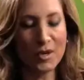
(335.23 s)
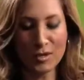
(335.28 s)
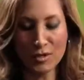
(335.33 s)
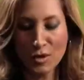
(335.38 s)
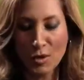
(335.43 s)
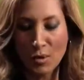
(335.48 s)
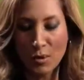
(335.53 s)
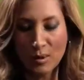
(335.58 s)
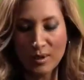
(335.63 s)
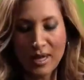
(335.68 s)

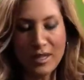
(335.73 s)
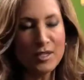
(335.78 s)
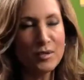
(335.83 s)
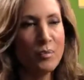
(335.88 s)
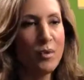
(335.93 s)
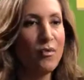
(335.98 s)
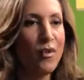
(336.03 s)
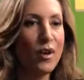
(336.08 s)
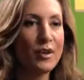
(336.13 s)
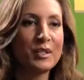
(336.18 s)
So let's
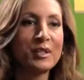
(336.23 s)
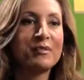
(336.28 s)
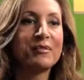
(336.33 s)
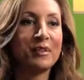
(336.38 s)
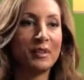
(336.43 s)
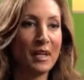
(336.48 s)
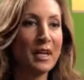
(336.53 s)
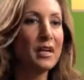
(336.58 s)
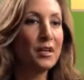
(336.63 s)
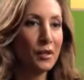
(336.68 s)
move on to
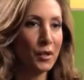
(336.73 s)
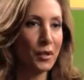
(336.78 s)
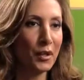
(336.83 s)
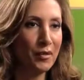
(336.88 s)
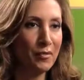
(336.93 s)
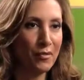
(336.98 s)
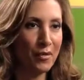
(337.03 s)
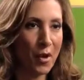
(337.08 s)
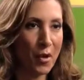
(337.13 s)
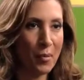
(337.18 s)
follicular
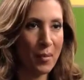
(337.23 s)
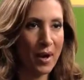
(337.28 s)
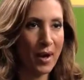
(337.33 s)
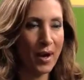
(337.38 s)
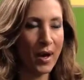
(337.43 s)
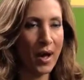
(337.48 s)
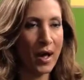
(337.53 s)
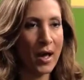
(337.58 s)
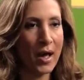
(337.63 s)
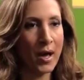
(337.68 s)

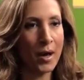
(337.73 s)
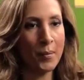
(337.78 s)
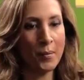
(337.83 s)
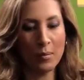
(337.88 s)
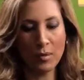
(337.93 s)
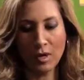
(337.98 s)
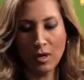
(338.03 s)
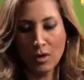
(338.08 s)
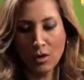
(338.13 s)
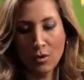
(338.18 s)
lymphoma.
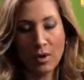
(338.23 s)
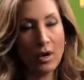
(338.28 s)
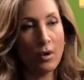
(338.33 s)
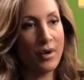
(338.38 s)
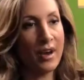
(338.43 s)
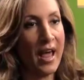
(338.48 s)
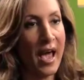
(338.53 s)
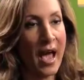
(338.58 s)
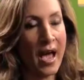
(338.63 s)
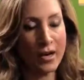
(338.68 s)
Here
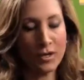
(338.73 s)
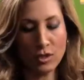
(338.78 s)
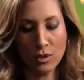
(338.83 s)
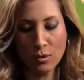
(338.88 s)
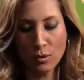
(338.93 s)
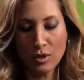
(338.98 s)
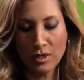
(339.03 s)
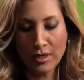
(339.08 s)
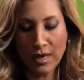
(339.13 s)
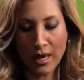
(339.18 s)
at ASH, there
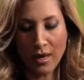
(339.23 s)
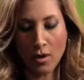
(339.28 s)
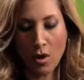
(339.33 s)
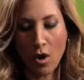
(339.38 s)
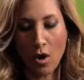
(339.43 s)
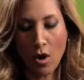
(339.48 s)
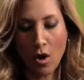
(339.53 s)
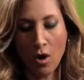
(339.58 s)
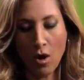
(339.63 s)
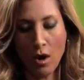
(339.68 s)
was data
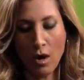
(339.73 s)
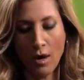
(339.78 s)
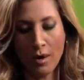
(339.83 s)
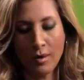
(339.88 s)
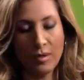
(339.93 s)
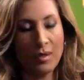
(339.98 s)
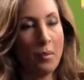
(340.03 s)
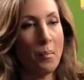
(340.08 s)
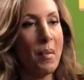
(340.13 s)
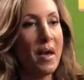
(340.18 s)

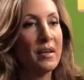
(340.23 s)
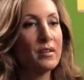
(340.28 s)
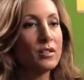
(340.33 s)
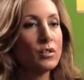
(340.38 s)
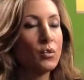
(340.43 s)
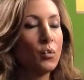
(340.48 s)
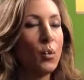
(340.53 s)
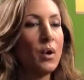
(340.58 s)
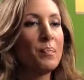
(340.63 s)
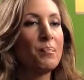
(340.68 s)
on
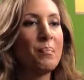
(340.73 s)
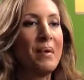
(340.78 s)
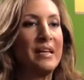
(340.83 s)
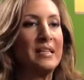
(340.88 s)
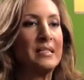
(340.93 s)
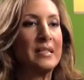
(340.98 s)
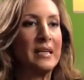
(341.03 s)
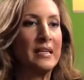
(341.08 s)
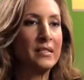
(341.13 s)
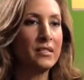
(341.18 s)
what
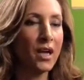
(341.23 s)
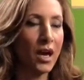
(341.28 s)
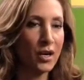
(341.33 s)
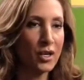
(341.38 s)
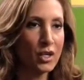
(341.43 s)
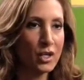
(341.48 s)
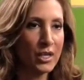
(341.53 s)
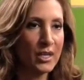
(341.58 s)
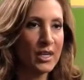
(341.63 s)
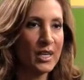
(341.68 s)
best
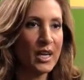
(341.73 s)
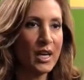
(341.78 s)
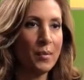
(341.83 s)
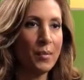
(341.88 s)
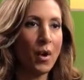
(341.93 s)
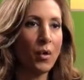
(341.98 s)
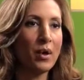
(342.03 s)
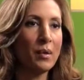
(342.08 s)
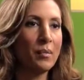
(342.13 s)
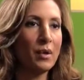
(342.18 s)
induction
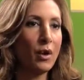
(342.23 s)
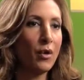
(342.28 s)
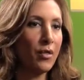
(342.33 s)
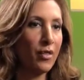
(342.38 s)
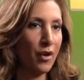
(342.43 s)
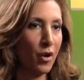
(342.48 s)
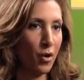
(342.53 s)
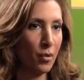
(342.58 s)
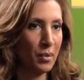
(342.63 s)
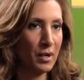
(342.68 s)

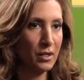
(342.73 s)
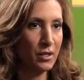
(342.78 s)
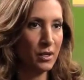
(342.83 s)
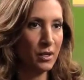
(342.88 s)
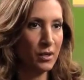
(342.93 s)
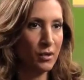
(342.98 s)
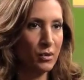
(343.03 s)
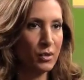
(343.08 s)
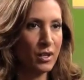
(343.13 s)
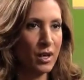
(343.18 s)
chemoimmunotherapy to
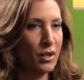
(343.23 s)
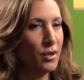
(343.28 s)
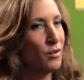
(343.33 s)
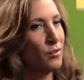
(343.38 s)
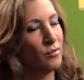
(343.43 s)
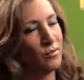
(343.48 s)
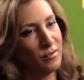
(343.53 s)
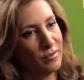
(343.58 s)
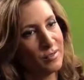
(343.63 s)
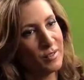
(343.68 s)
use. Can
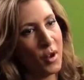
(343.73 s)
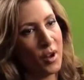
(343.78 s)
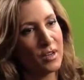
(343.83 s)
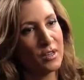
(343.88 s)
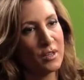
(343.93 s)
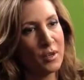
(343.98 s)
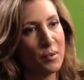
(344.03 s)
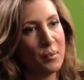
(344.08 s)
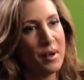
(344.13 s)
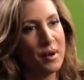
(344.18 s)
you talk a
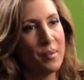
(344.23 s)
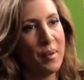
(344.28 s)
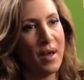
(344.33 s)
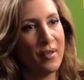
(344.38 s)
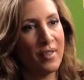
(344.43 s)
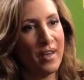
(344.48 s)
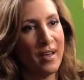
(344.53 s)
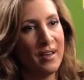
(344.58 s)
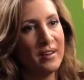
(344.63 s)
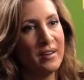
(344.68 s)
little bit
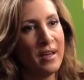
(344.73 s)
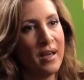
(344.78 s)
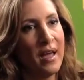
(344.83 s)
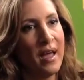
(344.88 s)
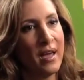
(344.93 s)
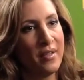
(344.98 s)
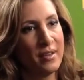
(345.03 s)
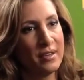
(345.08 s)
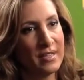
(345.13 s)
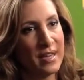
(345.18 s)
about that
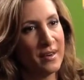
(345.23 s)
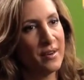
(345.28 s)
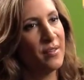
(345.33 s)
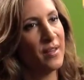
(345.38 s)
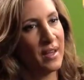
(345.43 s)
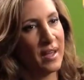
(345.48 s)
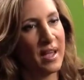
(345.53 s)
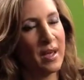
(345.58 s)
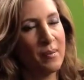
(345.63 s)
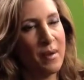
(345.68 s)
and the data
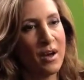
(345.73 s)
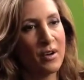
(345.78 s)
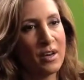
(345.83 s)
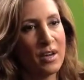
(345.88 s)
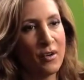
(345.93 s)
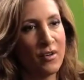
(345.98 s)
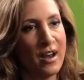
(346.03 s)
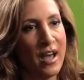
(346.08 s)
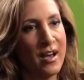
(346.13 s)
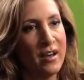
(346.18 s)
that came out
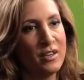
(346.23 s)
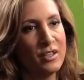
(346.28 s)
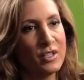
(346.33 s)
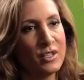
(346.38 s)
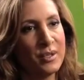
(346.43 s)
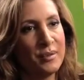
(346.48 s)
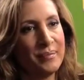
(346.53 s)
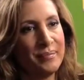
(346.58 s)
here at ASH?